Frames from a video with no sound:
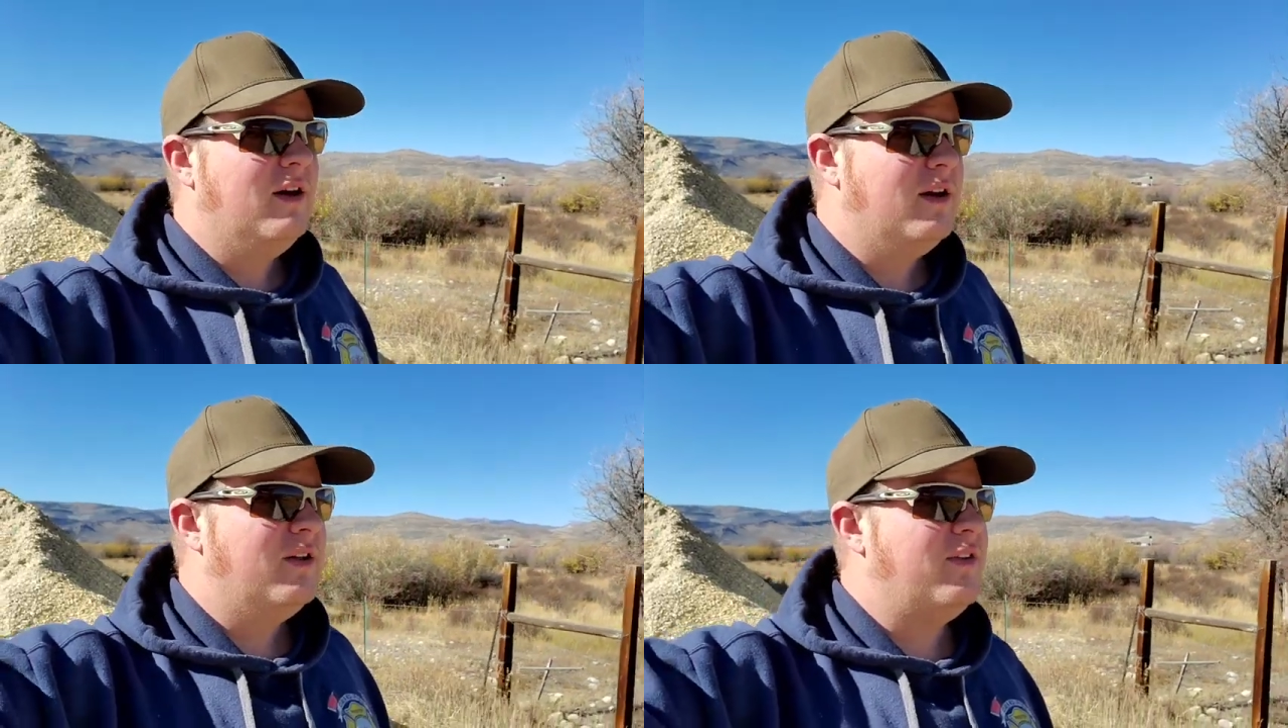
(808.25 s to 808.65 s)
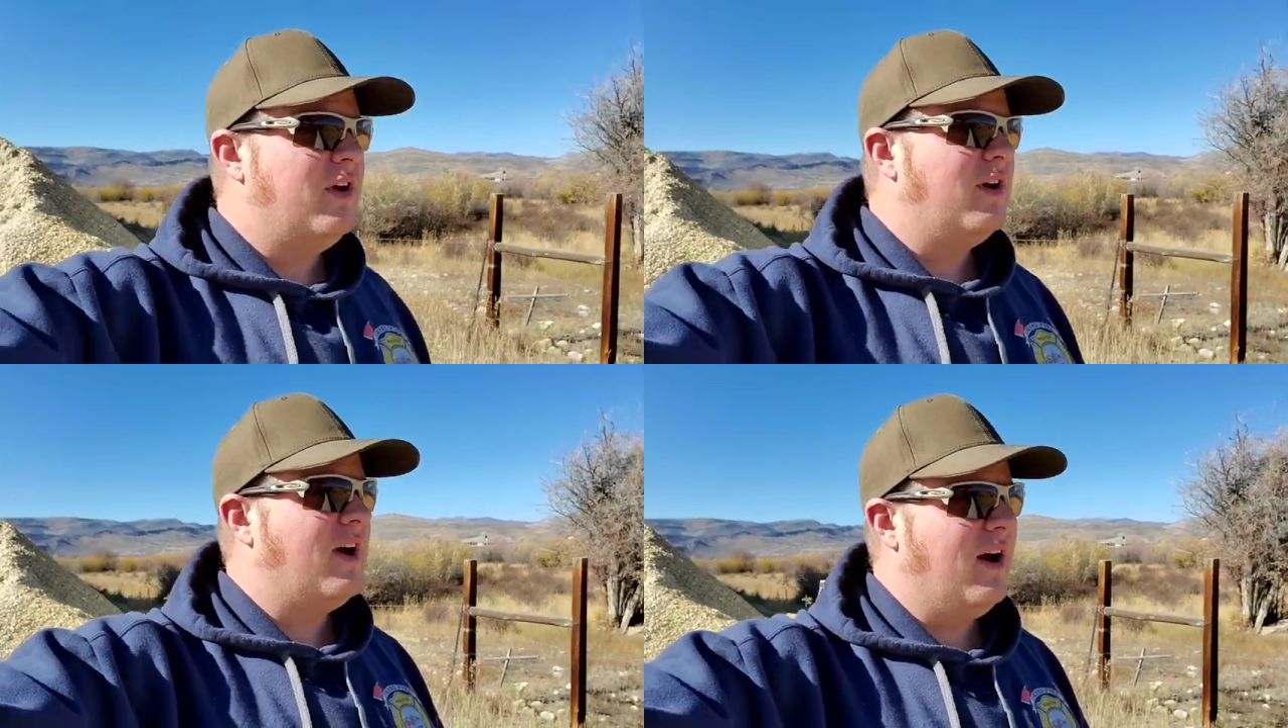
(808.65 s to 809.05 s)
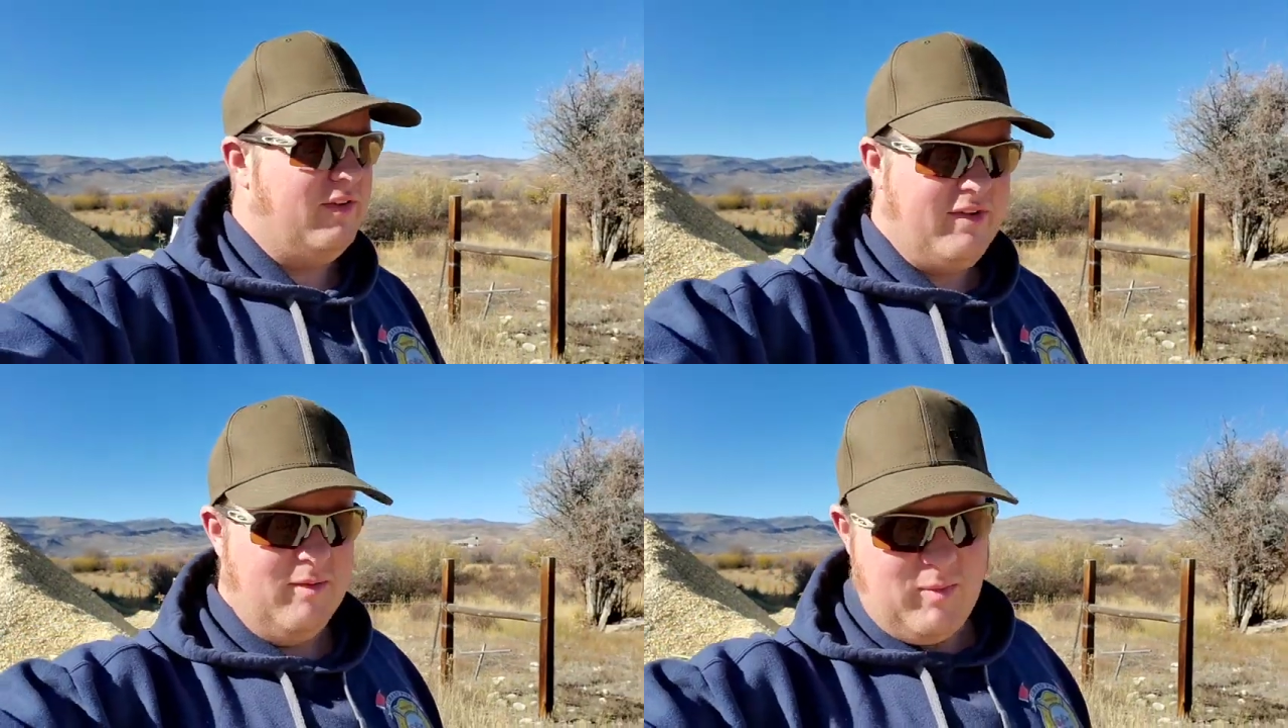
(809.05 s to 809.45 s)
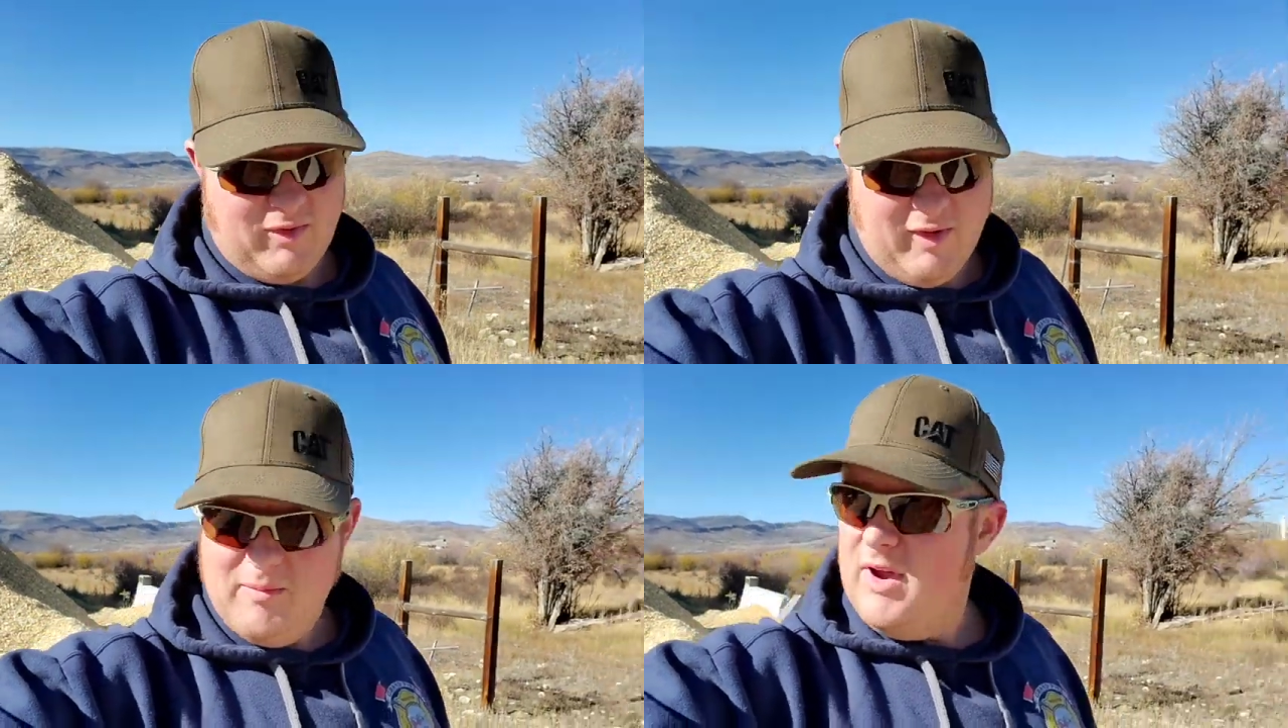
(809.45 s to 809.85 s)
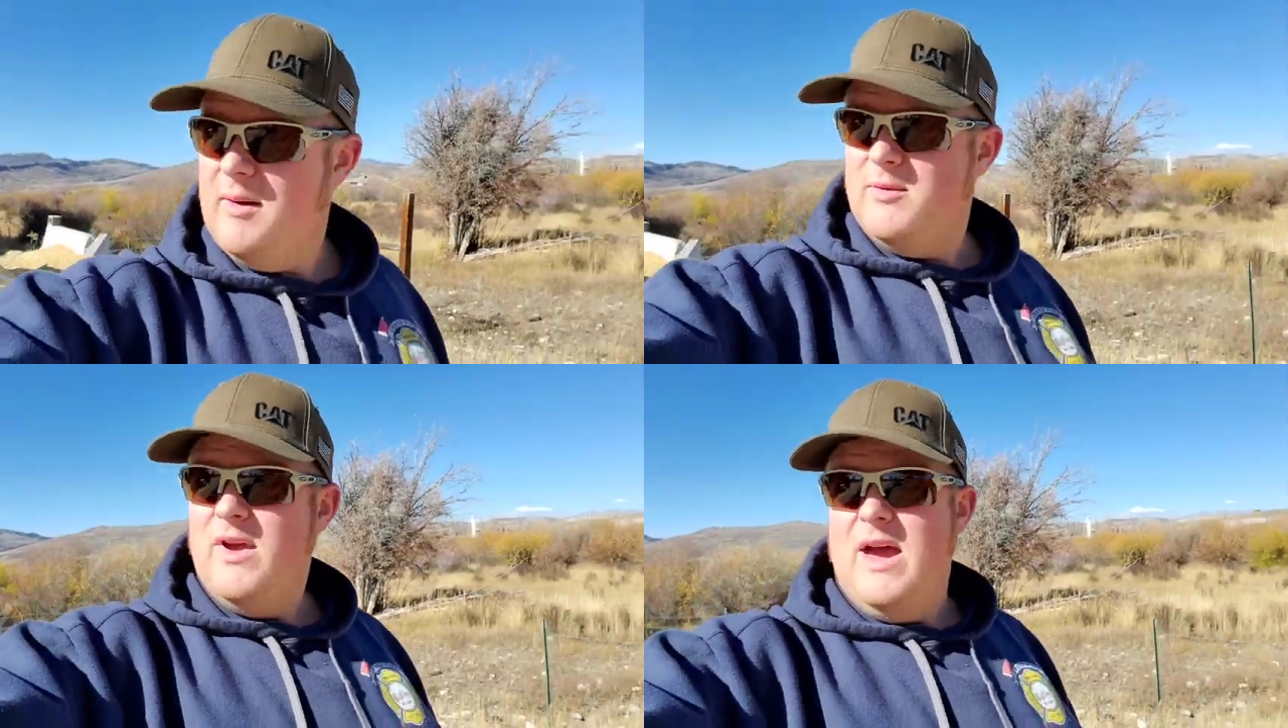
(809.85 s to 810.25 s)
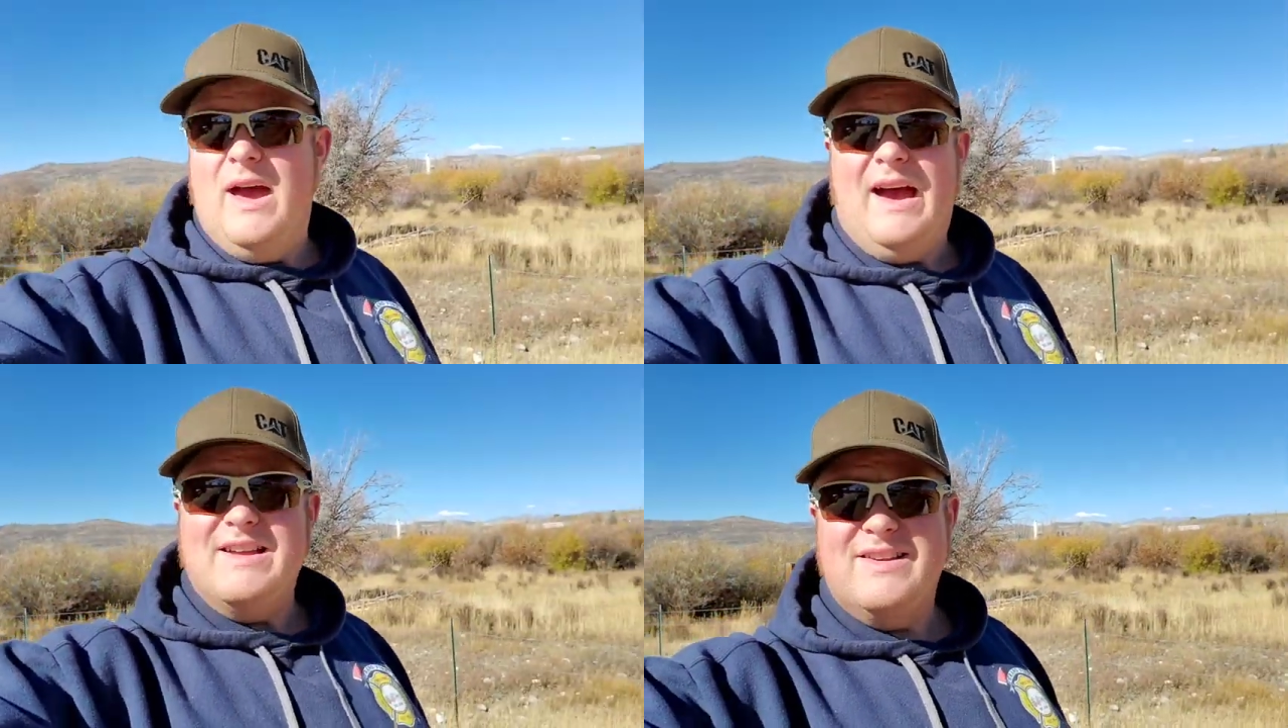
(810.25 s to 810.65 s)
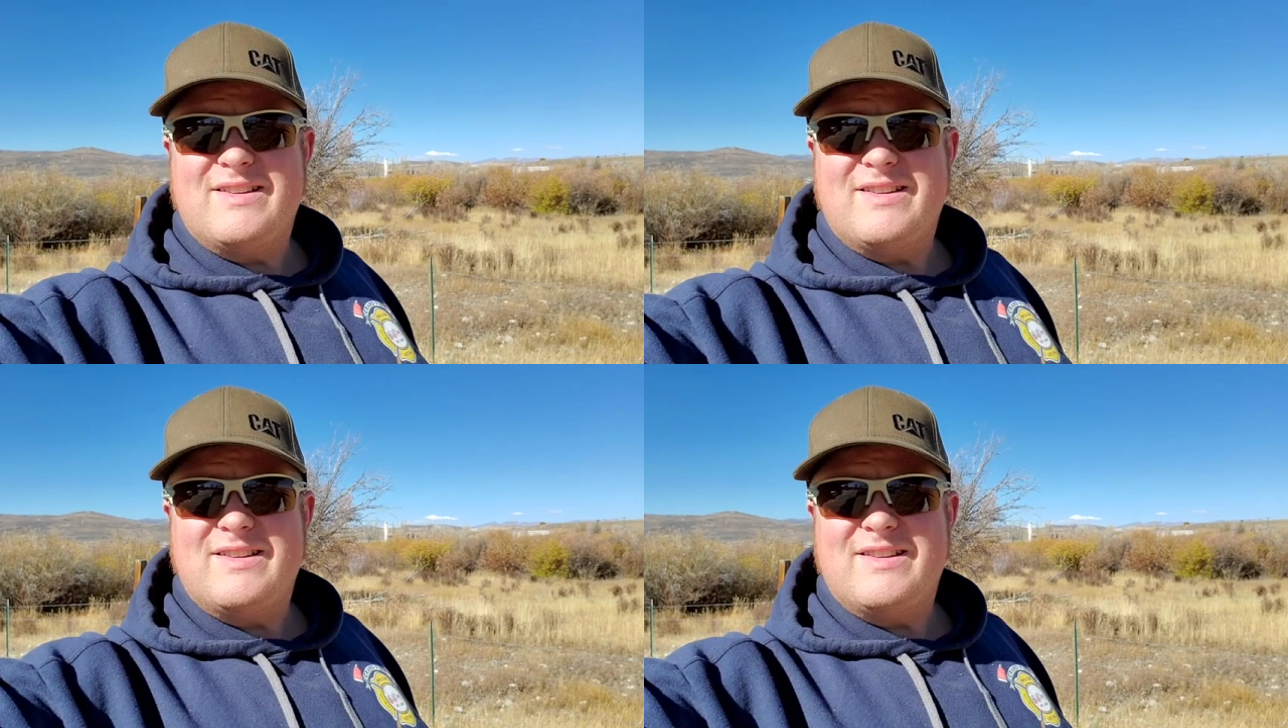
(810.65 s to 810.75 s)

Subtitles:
a ton of content, but sometimes I just